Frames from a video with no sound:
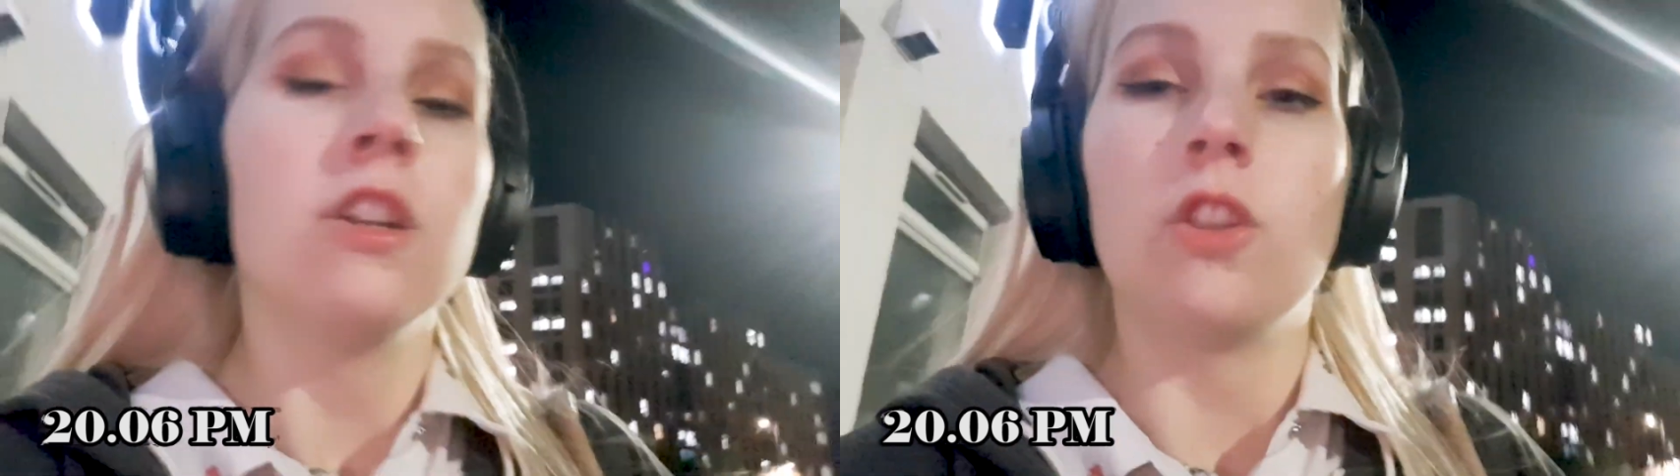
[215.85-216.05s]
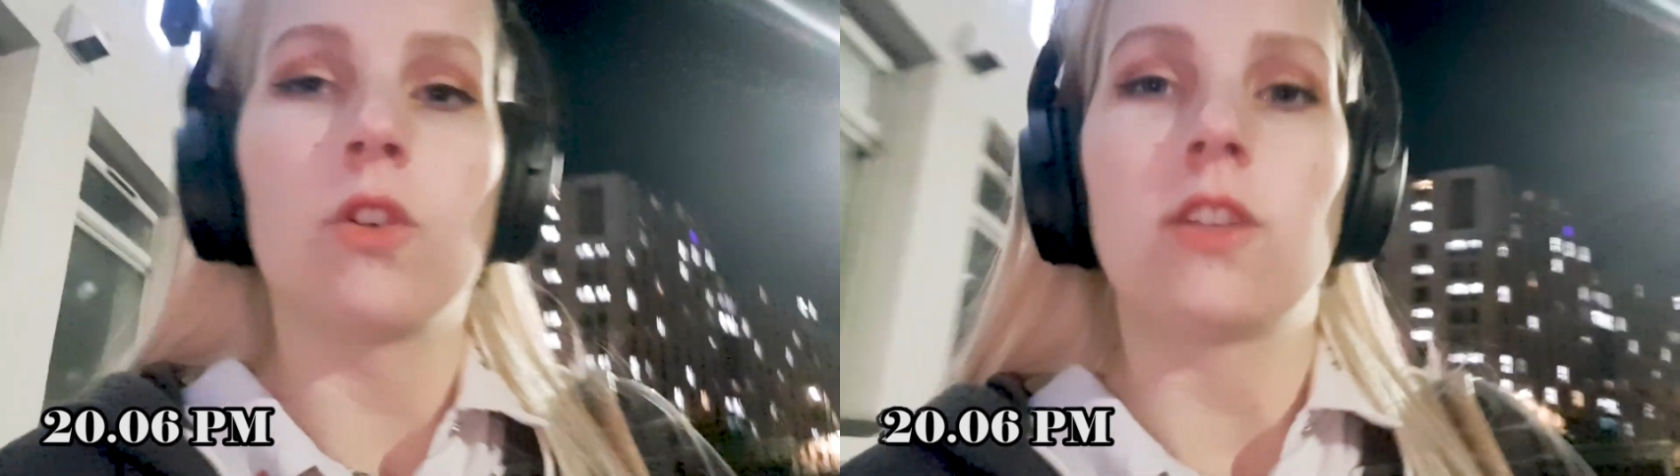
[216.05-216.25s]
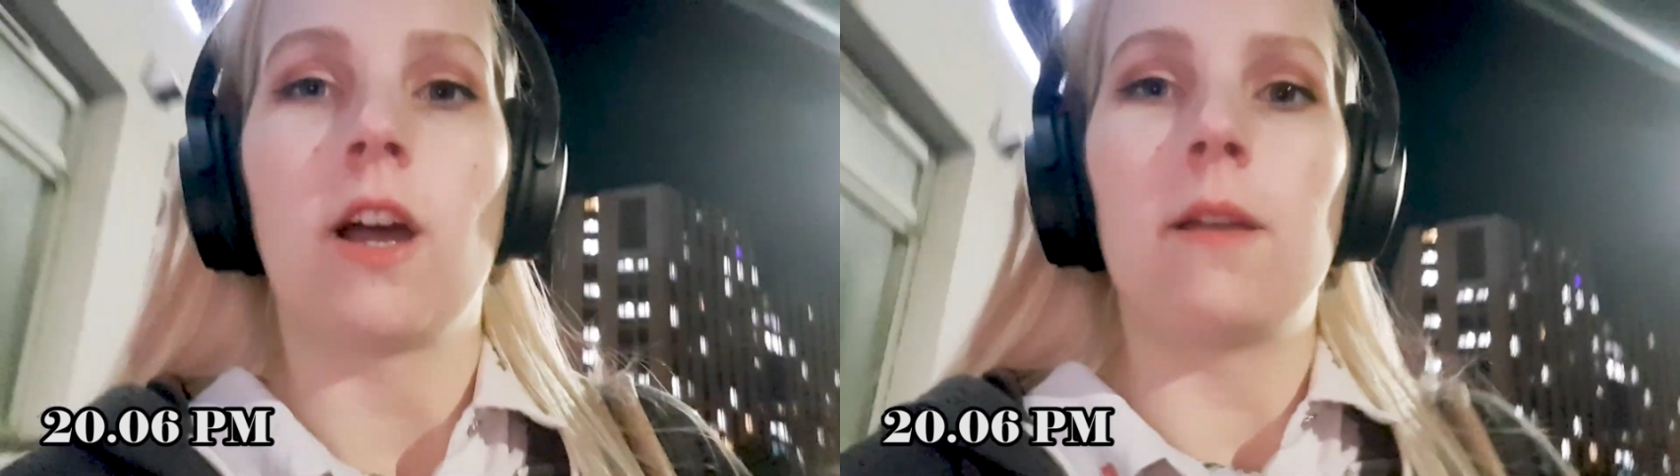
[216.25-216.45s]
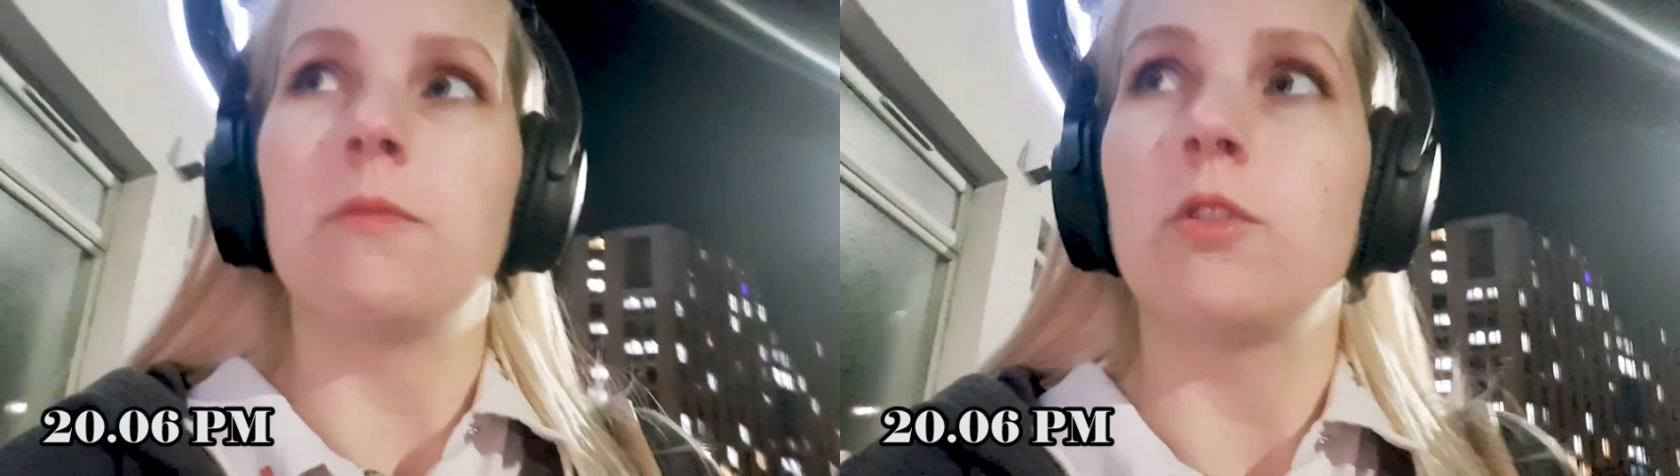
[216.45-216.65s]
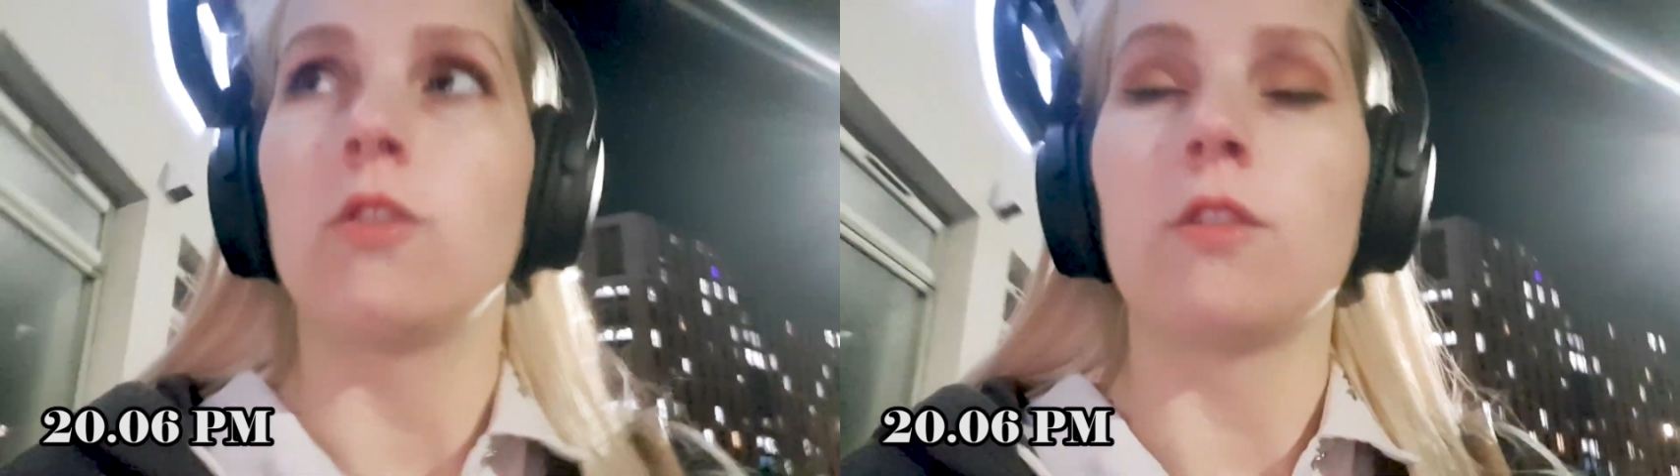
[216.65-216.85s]
no time
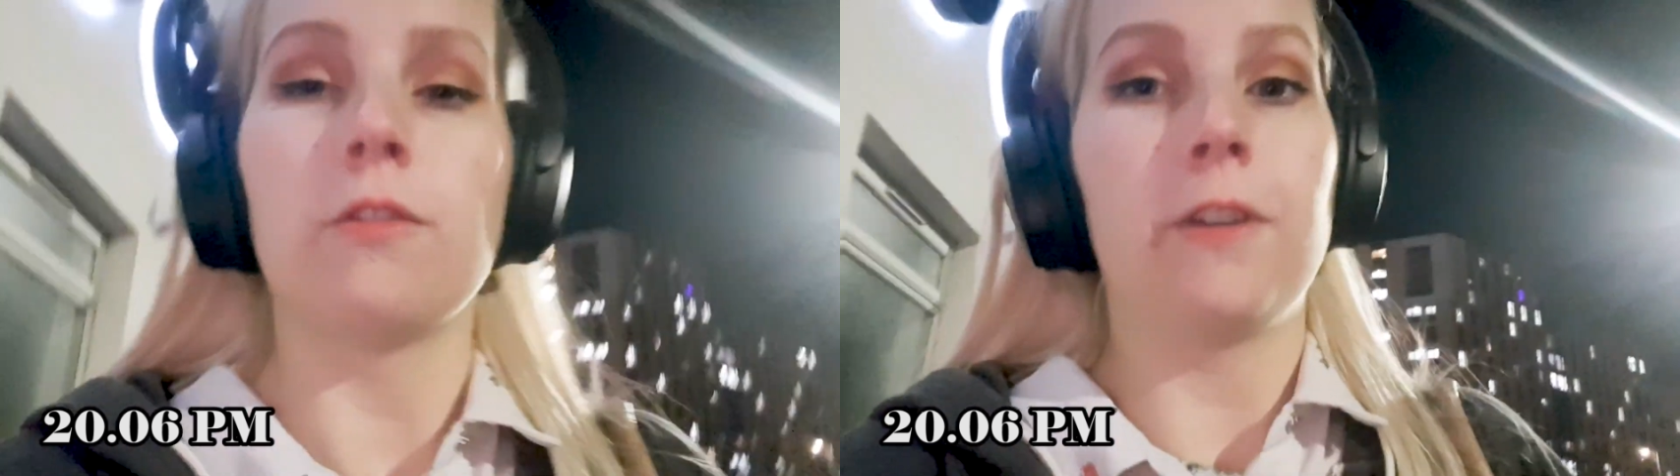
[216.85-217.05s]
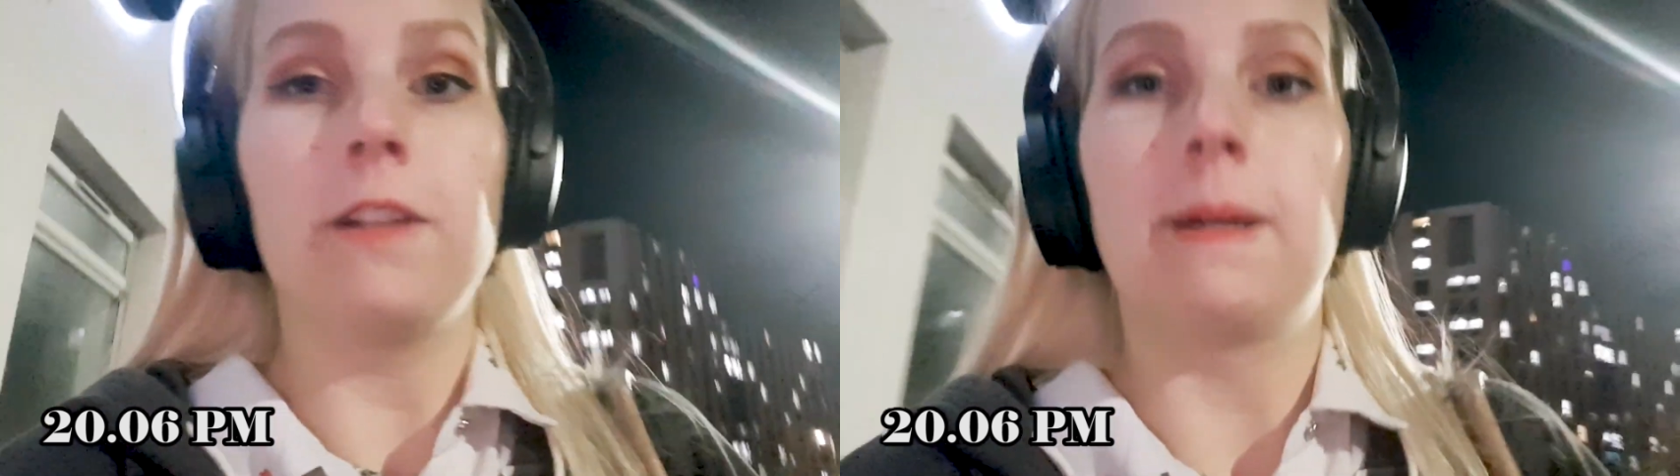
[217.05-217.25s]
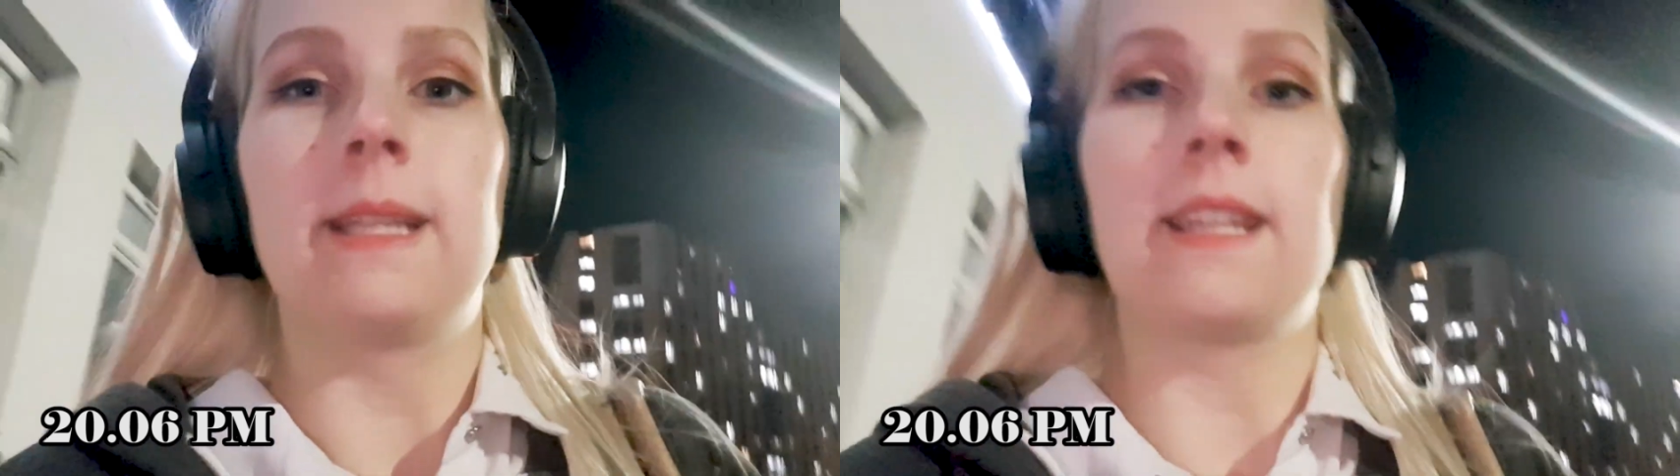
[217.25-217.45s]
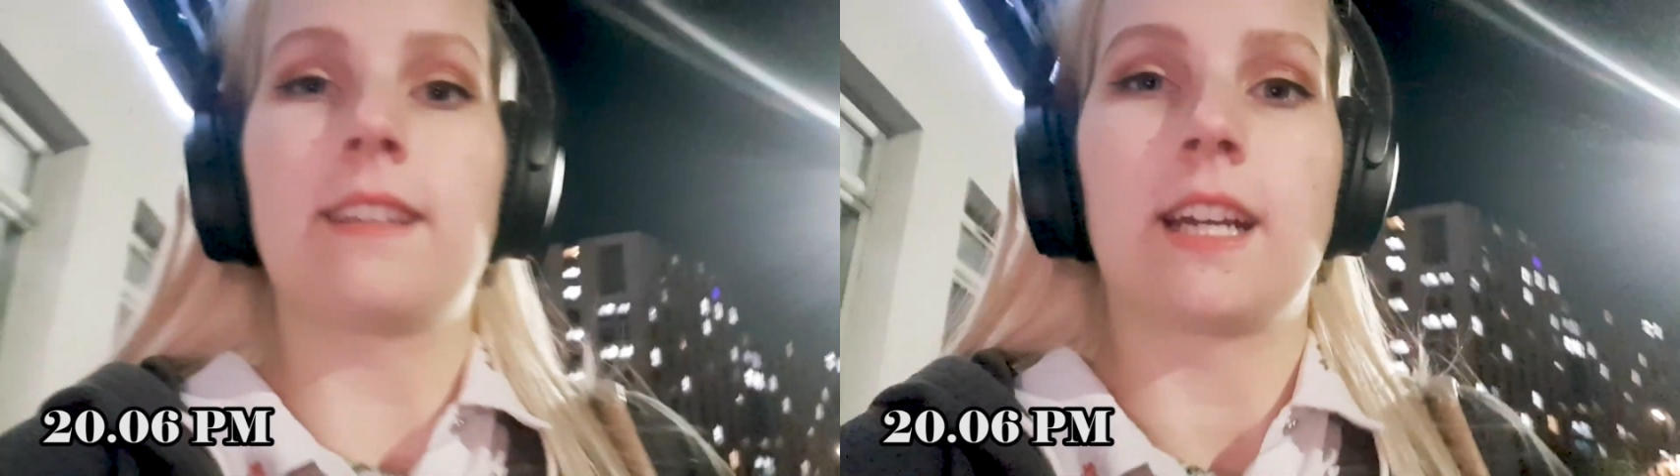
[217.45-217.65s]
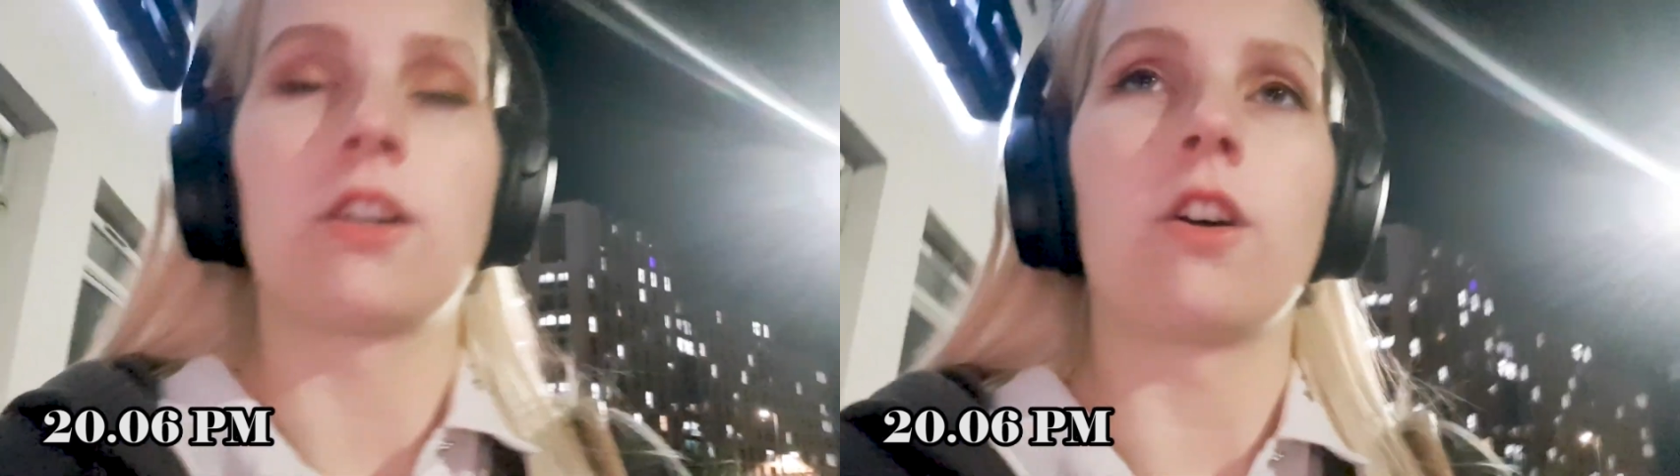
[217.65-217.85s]
to film
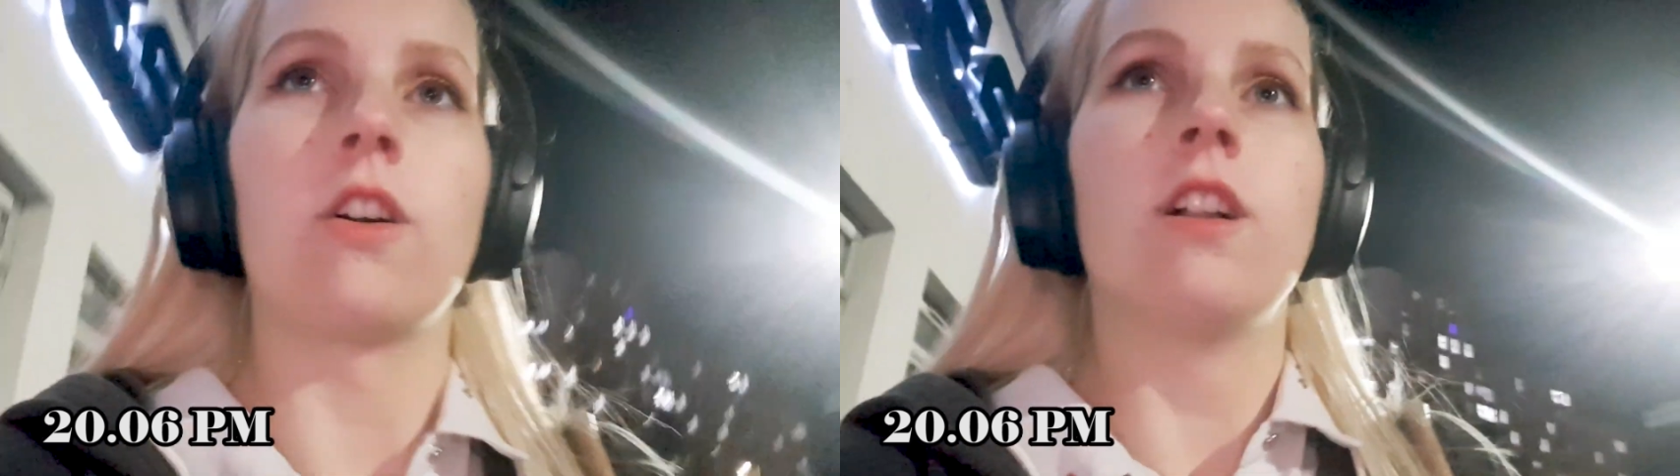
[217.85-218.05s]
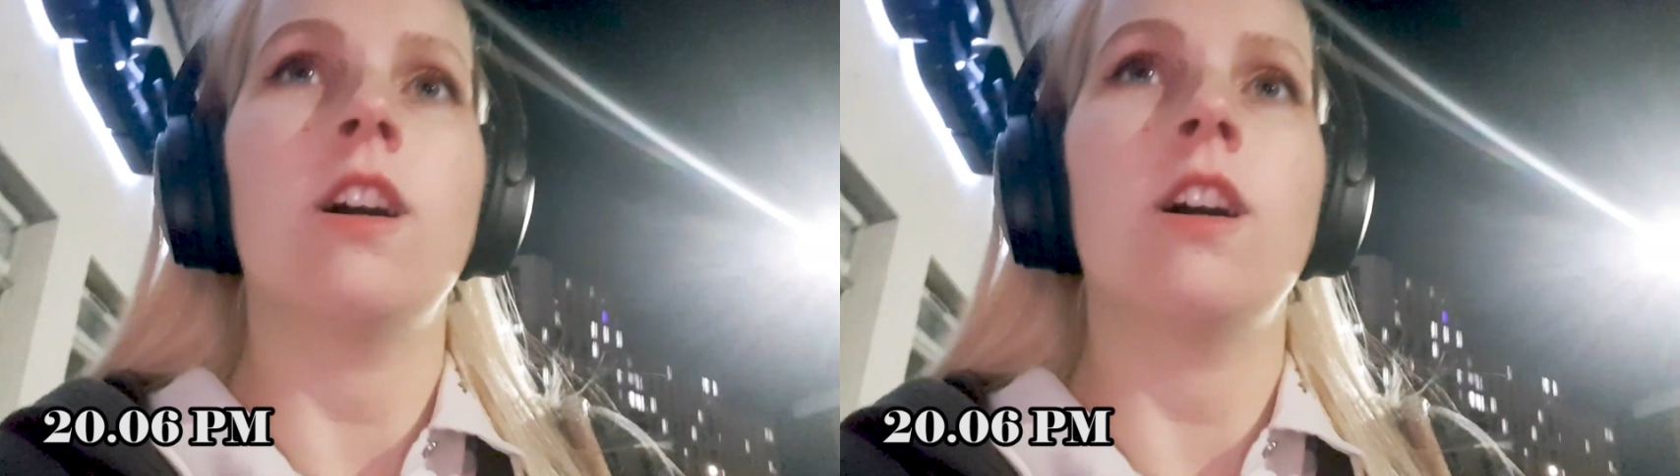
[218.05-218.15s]
anything at all.